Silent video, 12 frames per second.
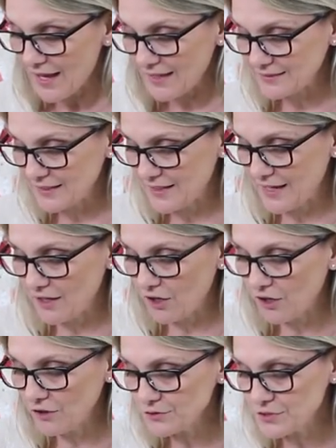and then I
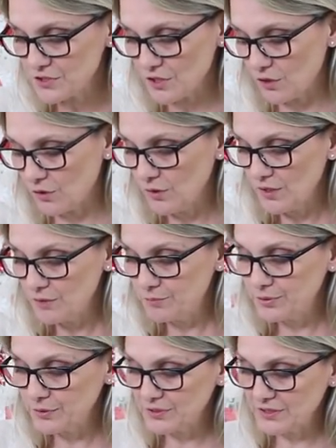also
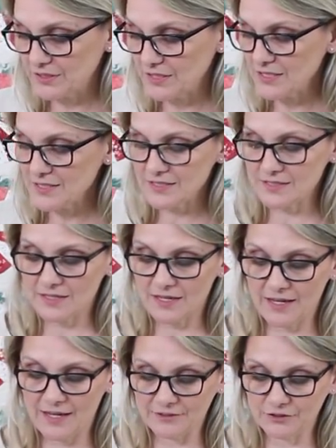put this
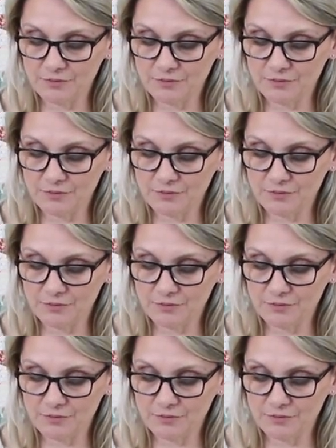uh,